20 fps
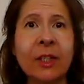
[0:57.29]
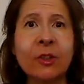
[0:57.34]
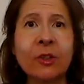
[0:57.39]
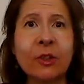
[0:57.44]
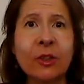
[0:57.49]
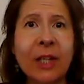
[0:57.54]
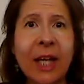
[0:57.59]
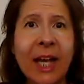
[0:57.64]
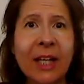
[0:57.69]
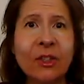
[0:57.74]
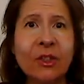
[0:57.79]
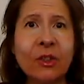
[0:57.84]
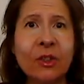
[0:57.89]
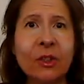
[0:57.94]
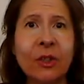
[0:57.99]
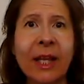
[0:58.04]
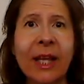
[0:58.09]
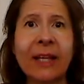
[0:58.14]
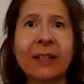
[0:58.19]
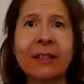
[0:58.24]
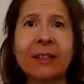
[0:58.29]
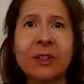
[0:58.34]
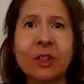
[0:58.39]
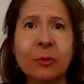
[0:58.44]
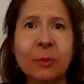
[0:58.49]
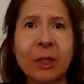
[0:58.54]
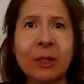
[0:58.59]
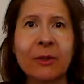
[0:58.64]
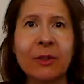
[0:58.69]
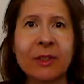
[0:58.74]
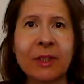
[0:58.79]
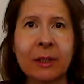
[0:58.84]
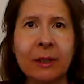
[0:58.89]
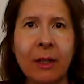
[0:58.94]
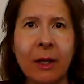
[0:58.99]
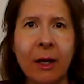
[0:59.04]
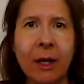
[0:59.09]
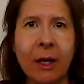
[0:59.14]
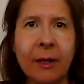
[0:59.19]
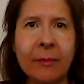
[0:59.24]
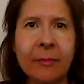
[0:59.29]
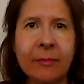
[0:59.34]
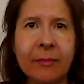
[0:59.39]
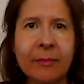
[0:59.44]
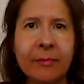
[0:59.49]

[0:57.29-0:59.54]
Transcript: international and conspiracy law.